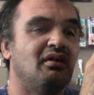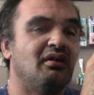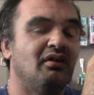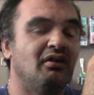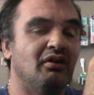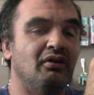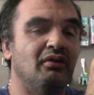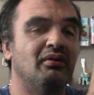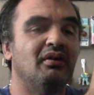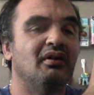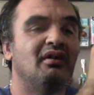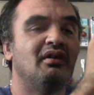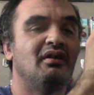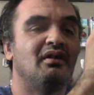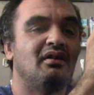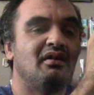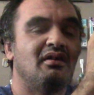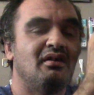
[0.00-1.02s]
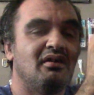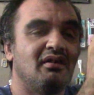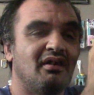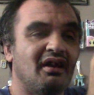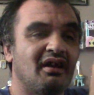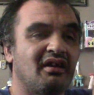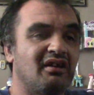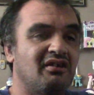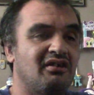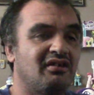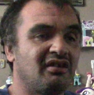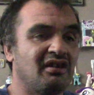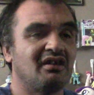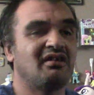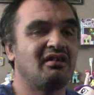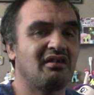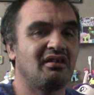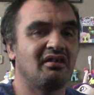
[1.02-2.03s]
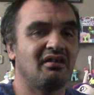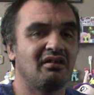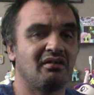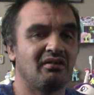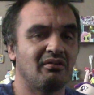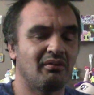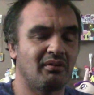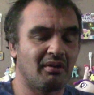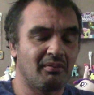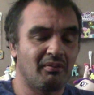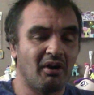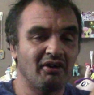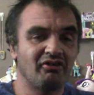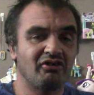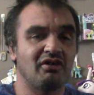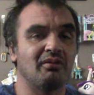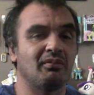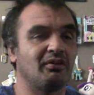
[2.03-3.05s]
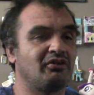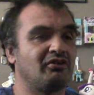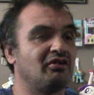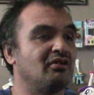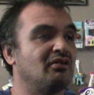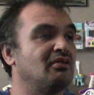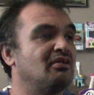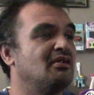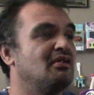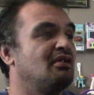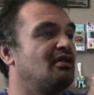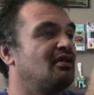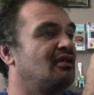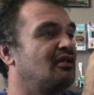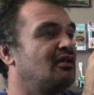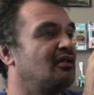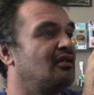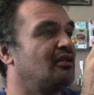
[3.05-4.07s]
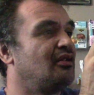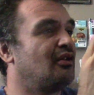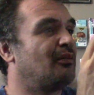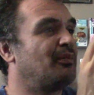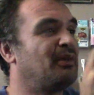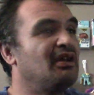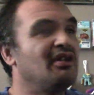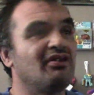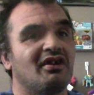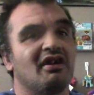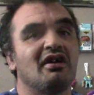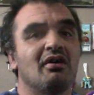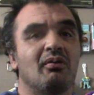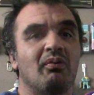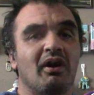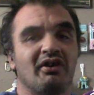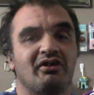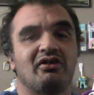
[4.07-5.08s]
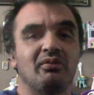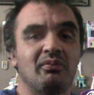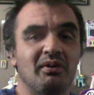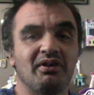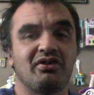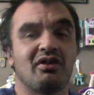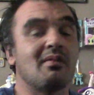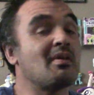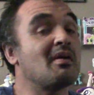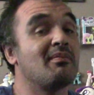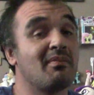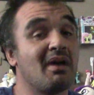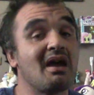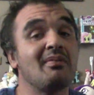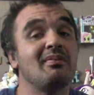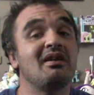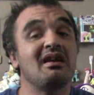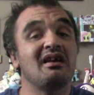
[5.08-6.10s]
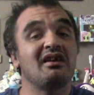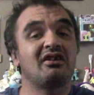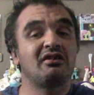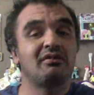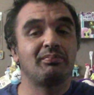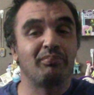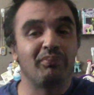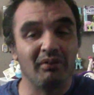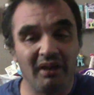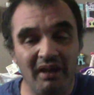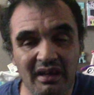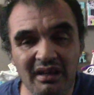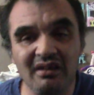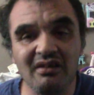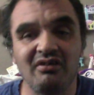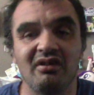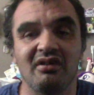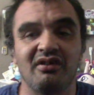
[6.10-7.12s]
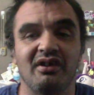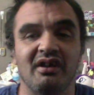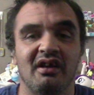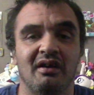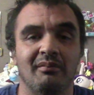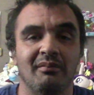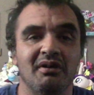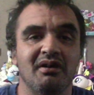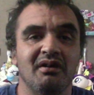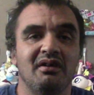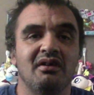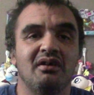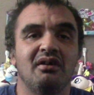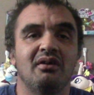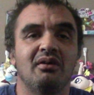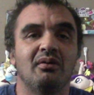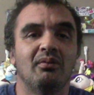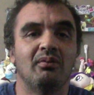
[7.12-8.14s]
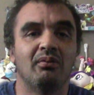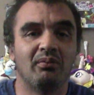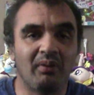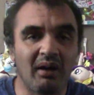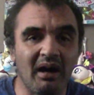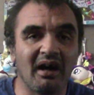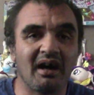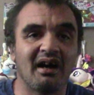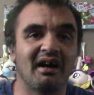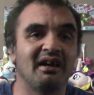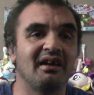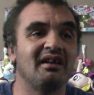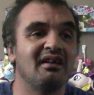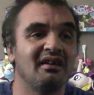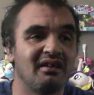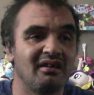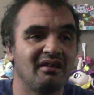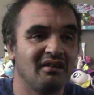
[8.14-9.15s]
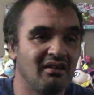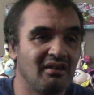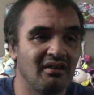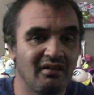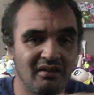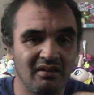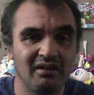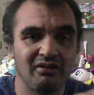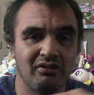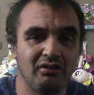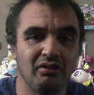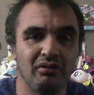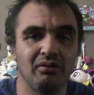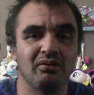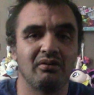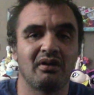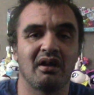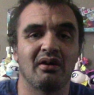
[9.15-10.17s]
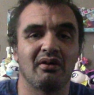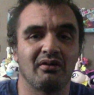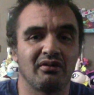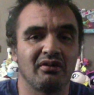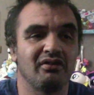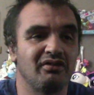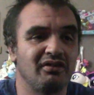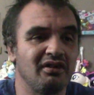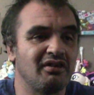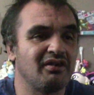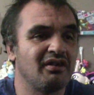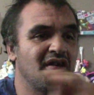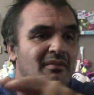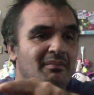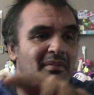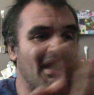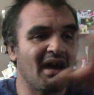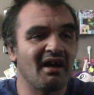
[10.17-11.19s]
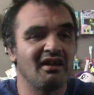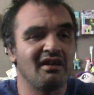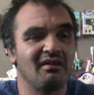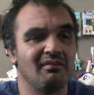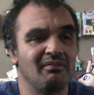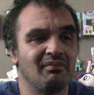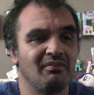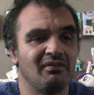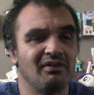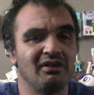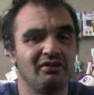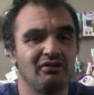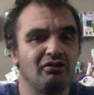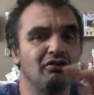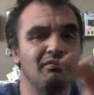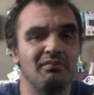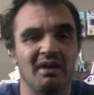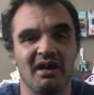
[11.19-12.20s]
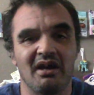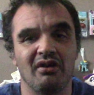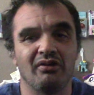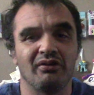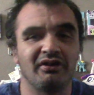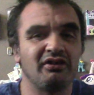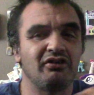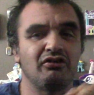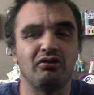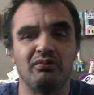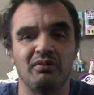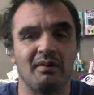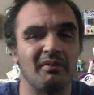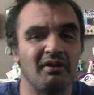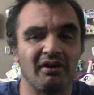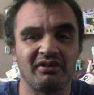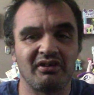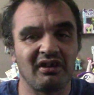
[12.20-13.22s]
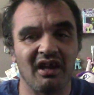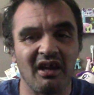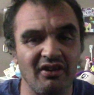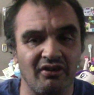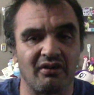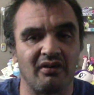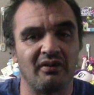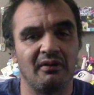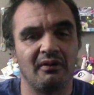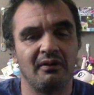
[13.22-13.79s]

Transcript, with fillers: who they could sit when watching it with you, you'll be there to watch it with them and maybe explain to them why these two characters, these man and these two men or these two women, are together.